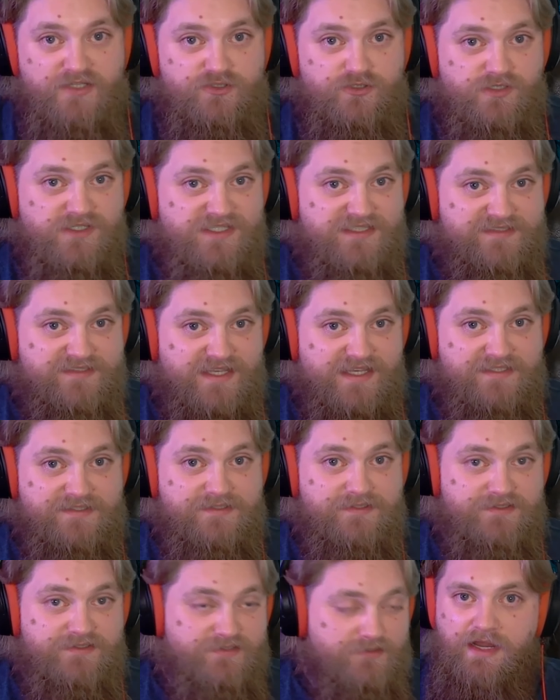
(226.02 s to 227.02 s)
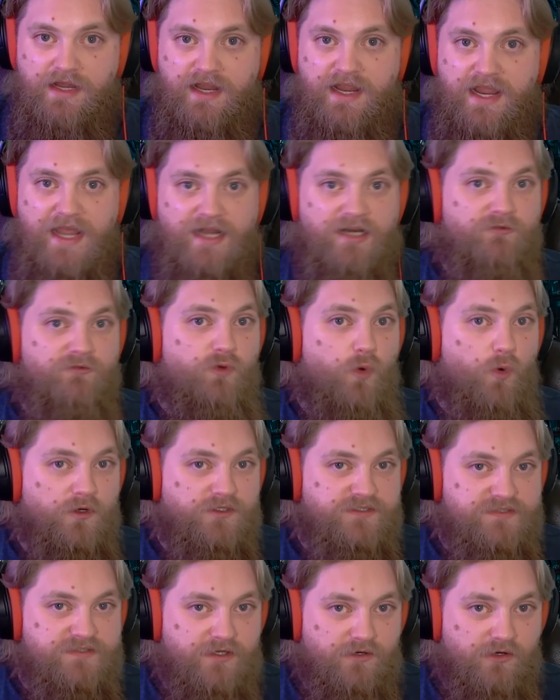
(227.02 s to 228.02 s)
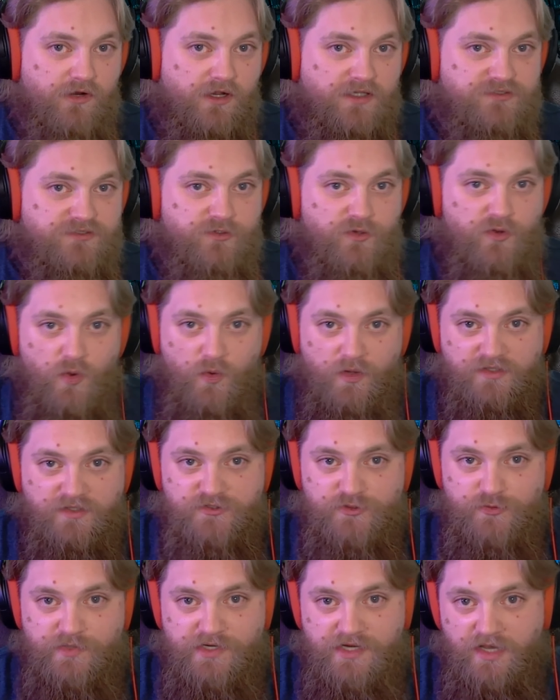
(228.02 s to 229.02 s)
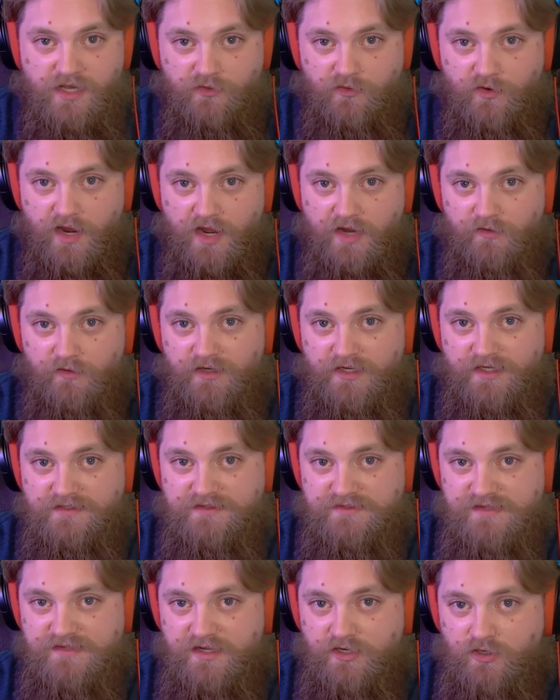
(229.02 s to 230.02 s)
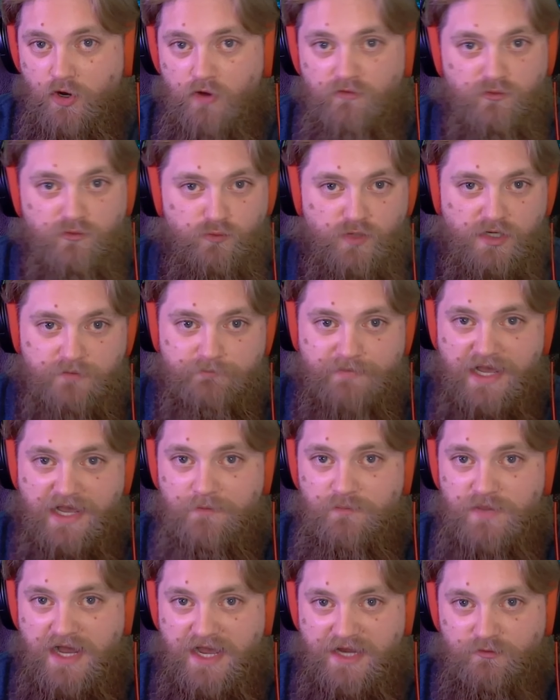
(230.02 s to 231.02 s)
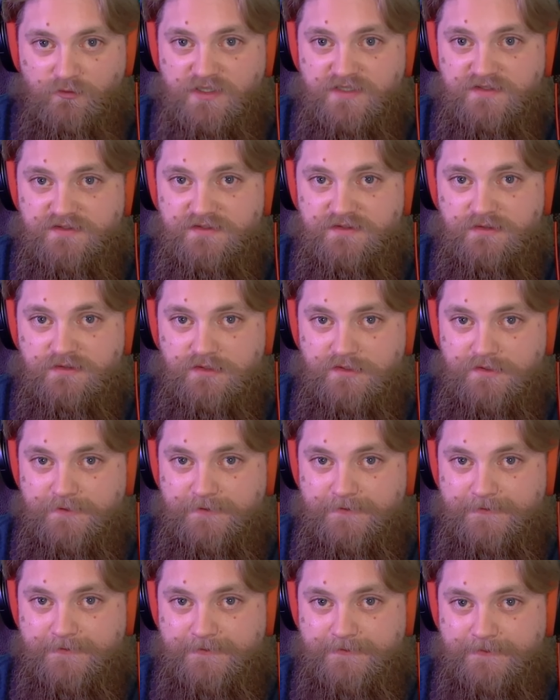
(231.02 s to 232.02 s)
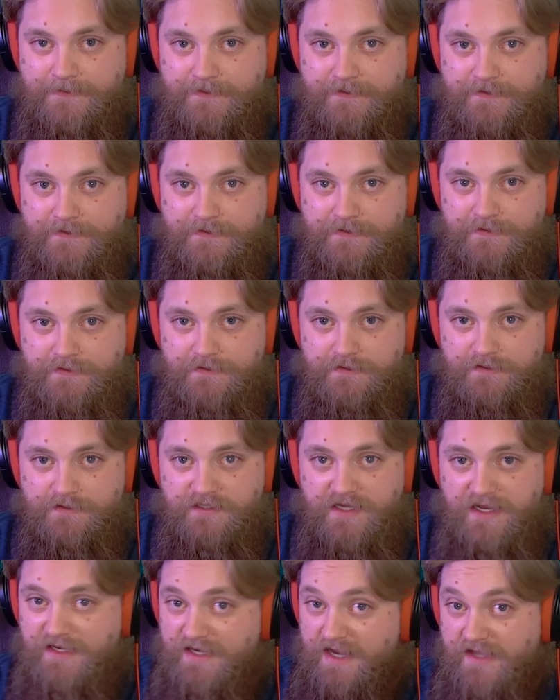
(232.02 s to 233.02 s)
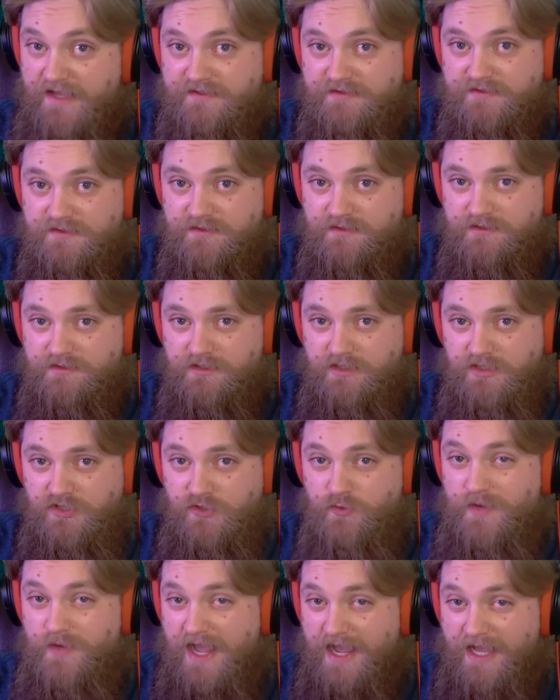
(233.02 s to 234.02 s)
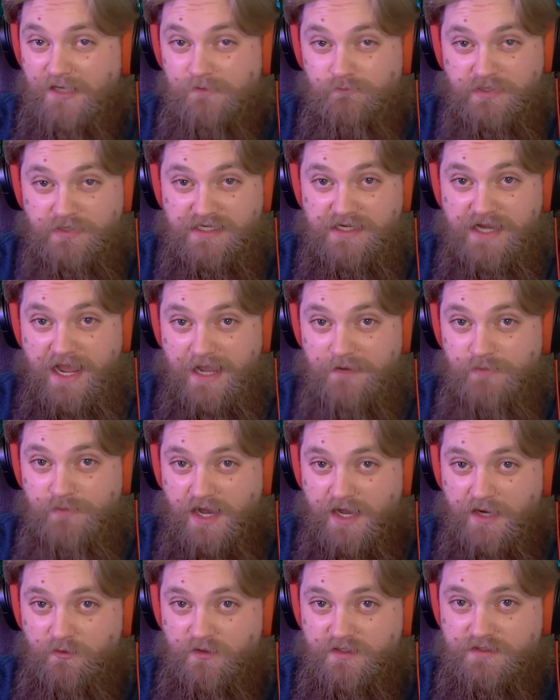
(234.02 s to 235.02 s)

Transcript: exists. And of course, there are also going to be other areas that are overrun by pirates. And yes, you can be a pirate.